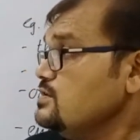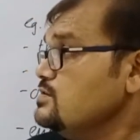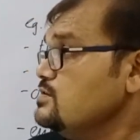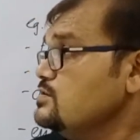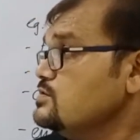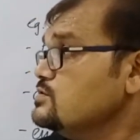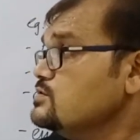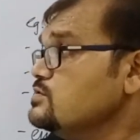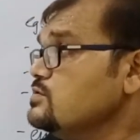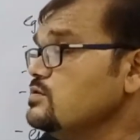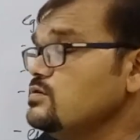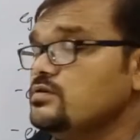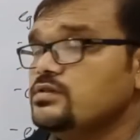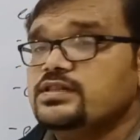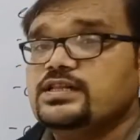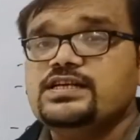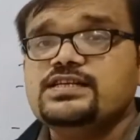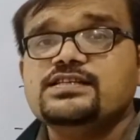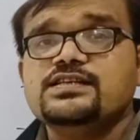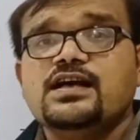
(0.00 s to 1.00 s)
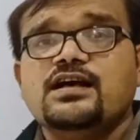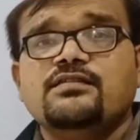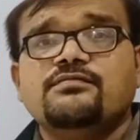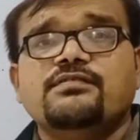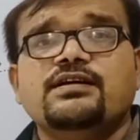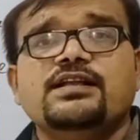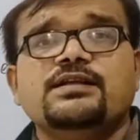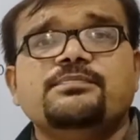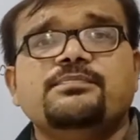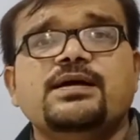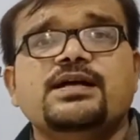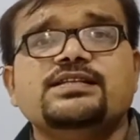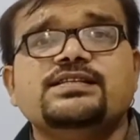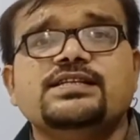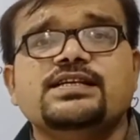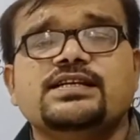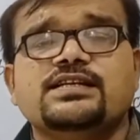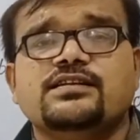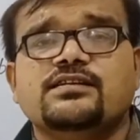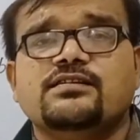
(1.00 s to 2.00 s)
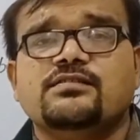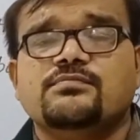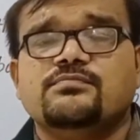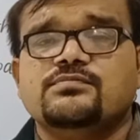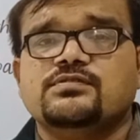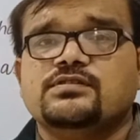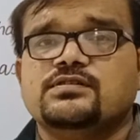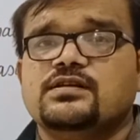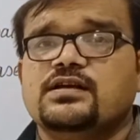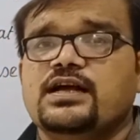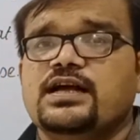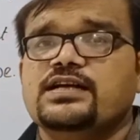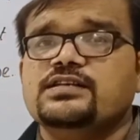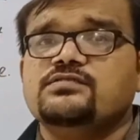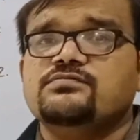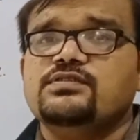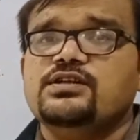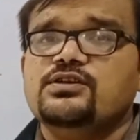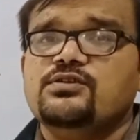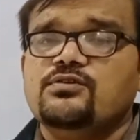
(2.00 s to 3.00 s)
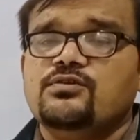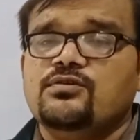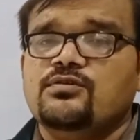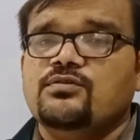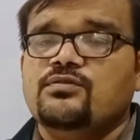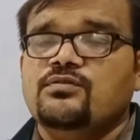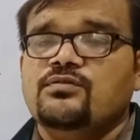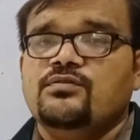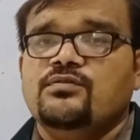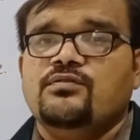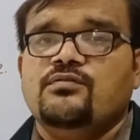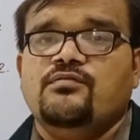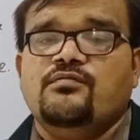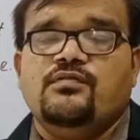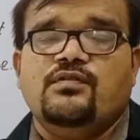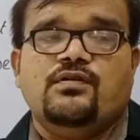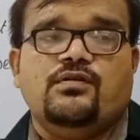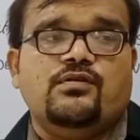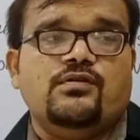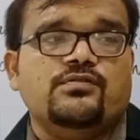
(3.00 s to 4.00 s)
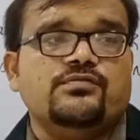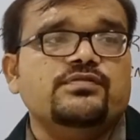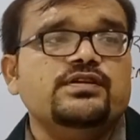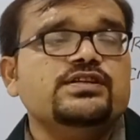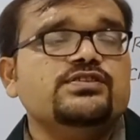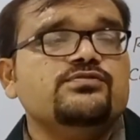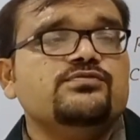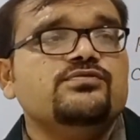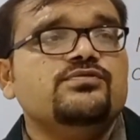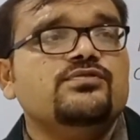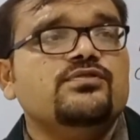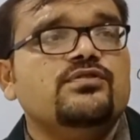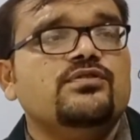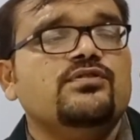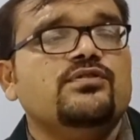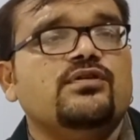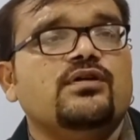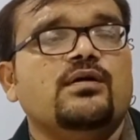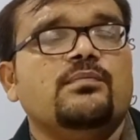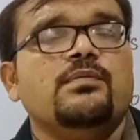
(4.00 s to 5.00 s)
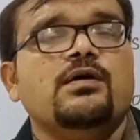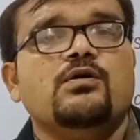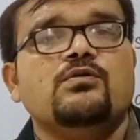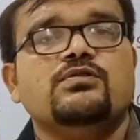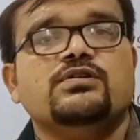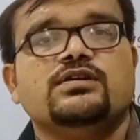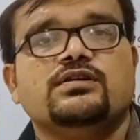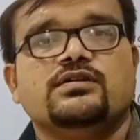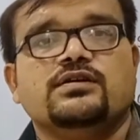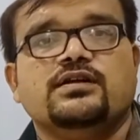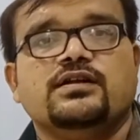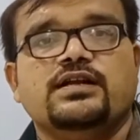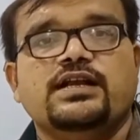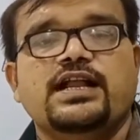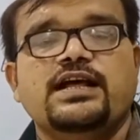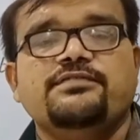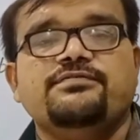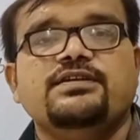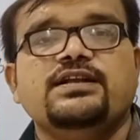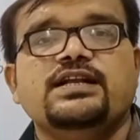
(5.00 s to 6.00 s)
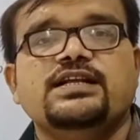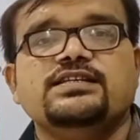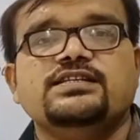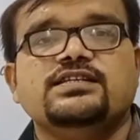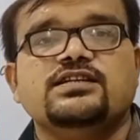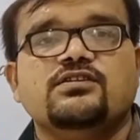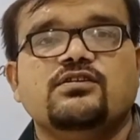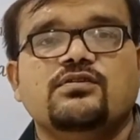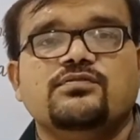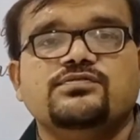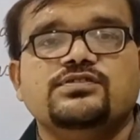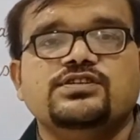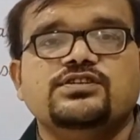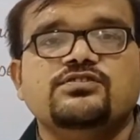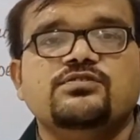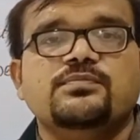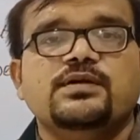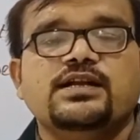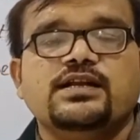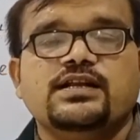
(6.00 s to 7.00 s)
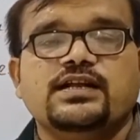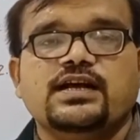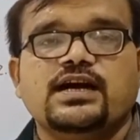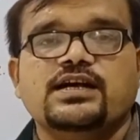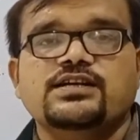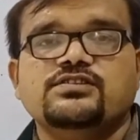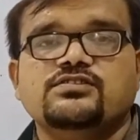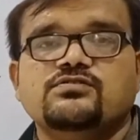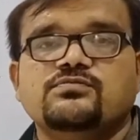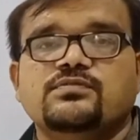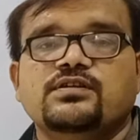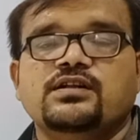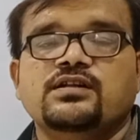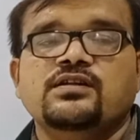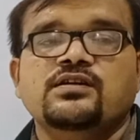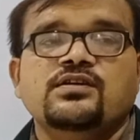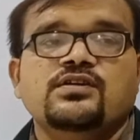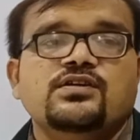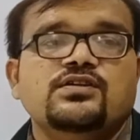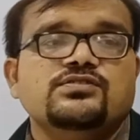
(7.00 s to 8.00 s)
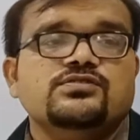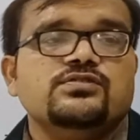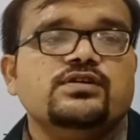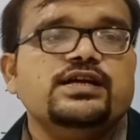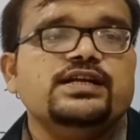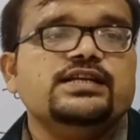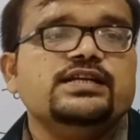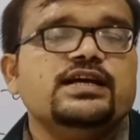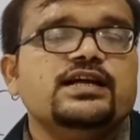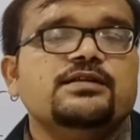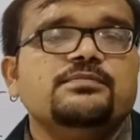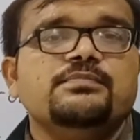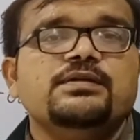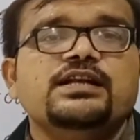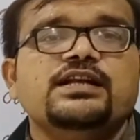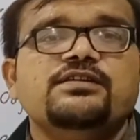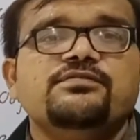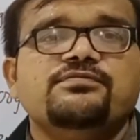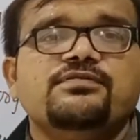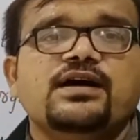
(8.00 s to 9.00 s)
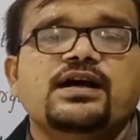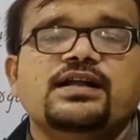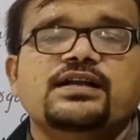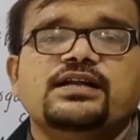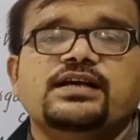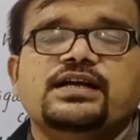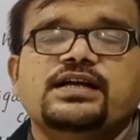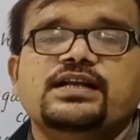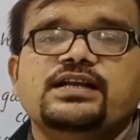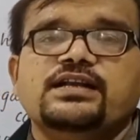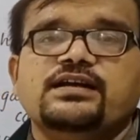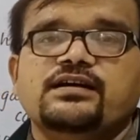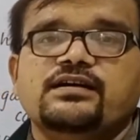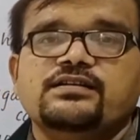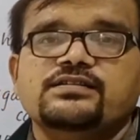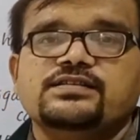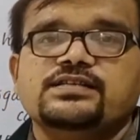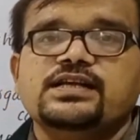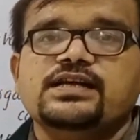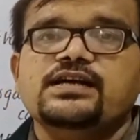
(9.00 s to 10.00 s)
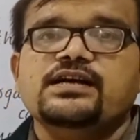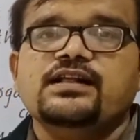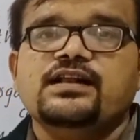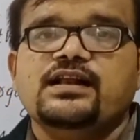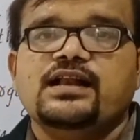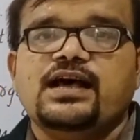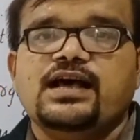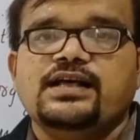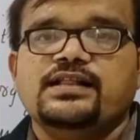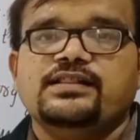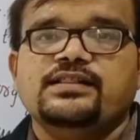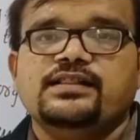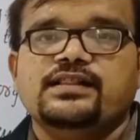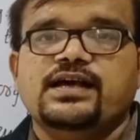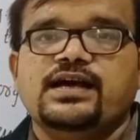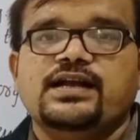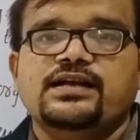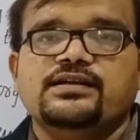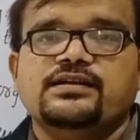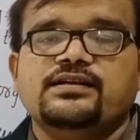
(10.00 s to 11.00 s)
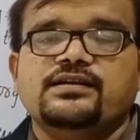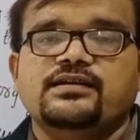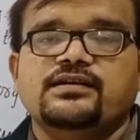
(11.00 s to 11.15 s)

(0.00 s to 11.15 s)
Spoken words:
So these are very basic terms, as we know, or we should know about definition of geometric isomer. So it can be defined in a single line, that